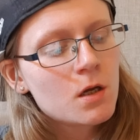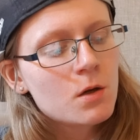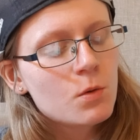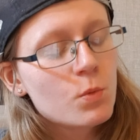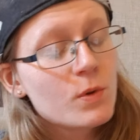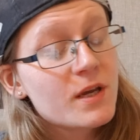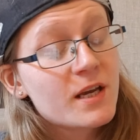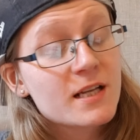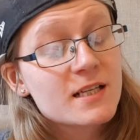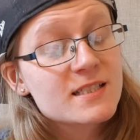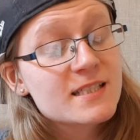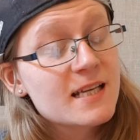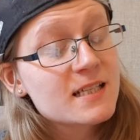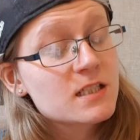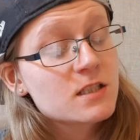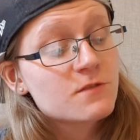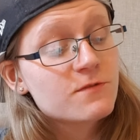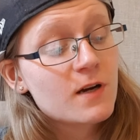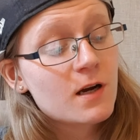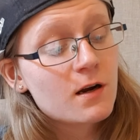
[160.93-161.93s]
We can
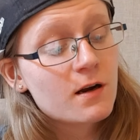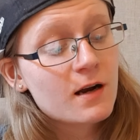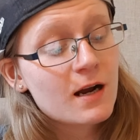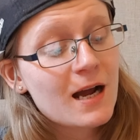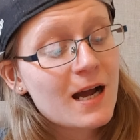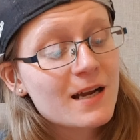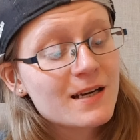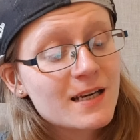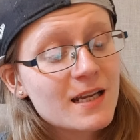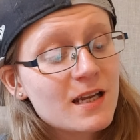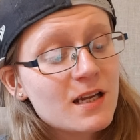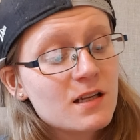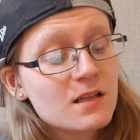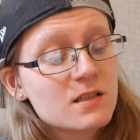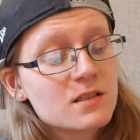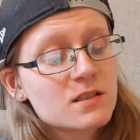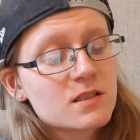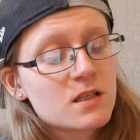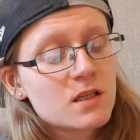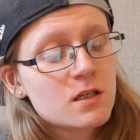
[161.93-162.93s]
satisfy our
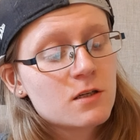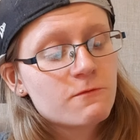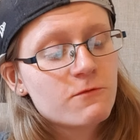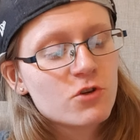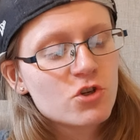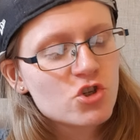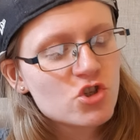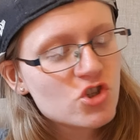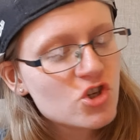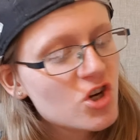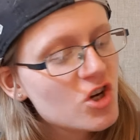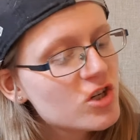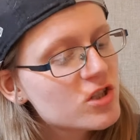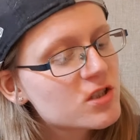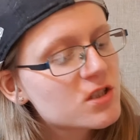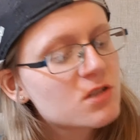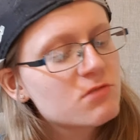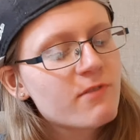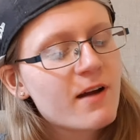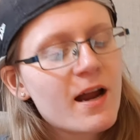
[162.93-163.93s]
needs for
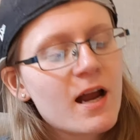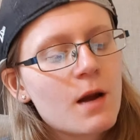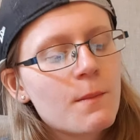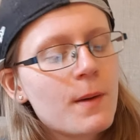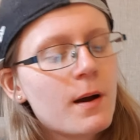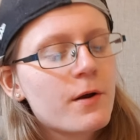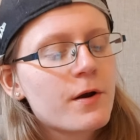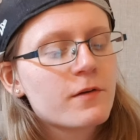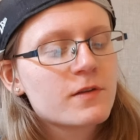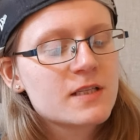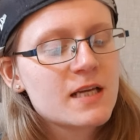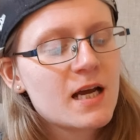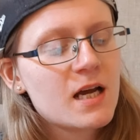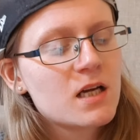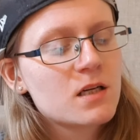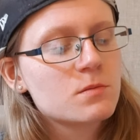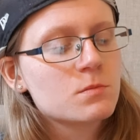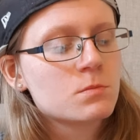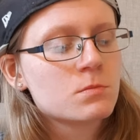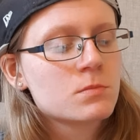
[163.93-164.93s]
just the right amount of
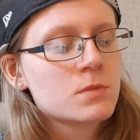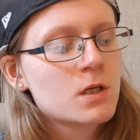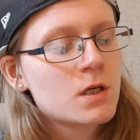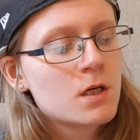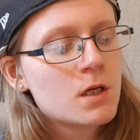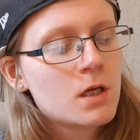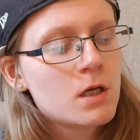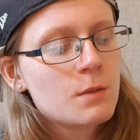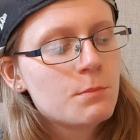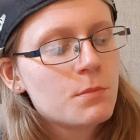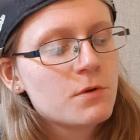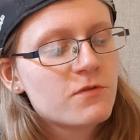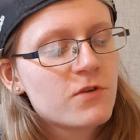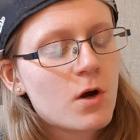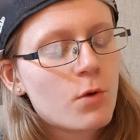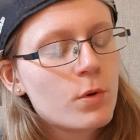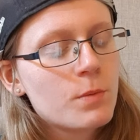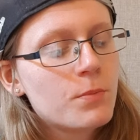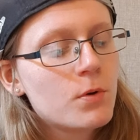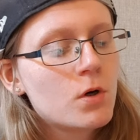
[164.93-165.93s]
time
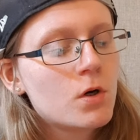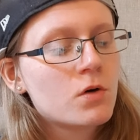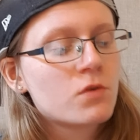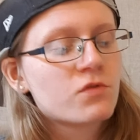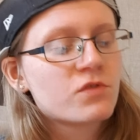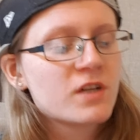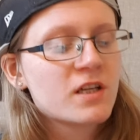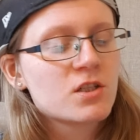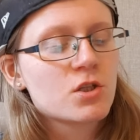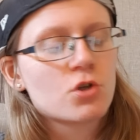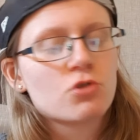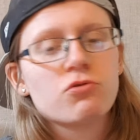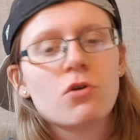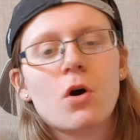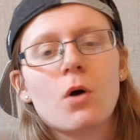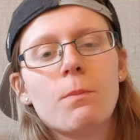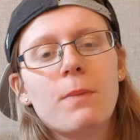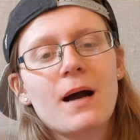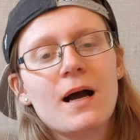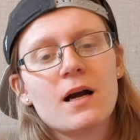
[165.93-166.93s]
before we both need to
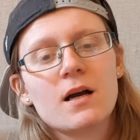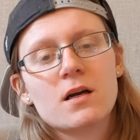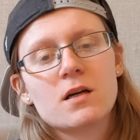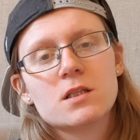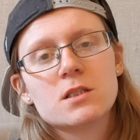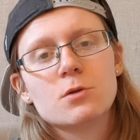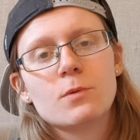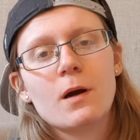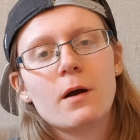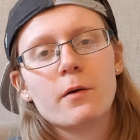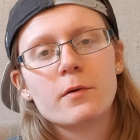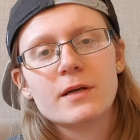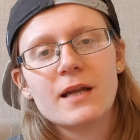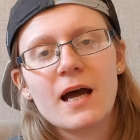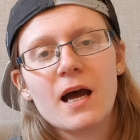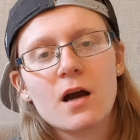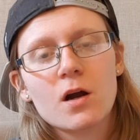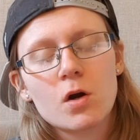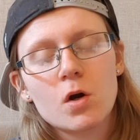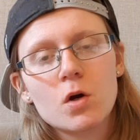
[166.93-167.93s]
crawl back to our
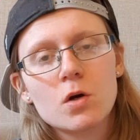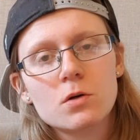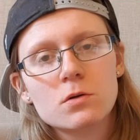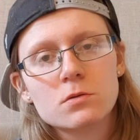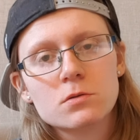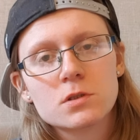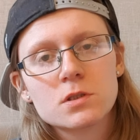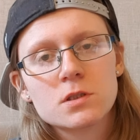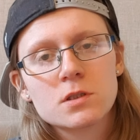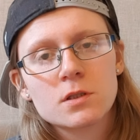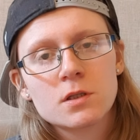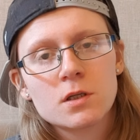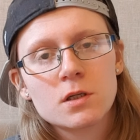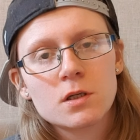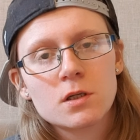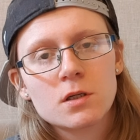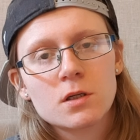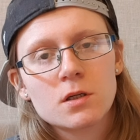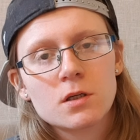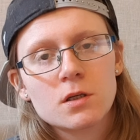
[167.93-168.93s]
dark holes.
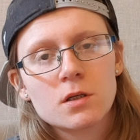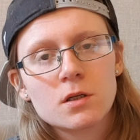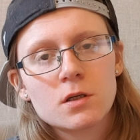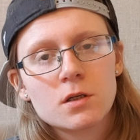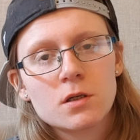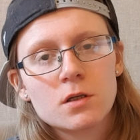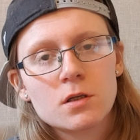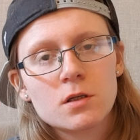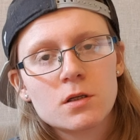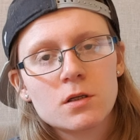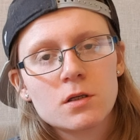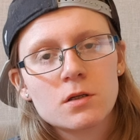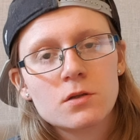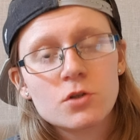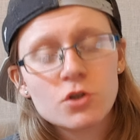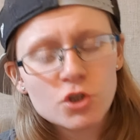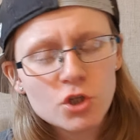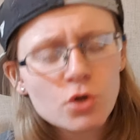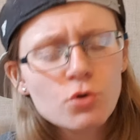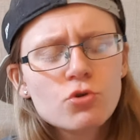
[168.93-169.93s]

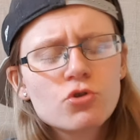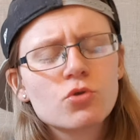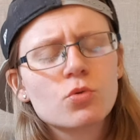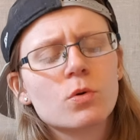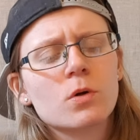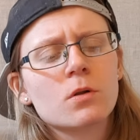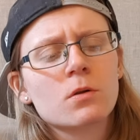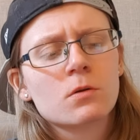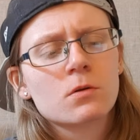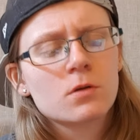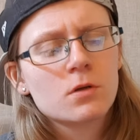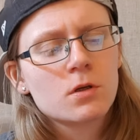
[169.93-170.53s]
The usual.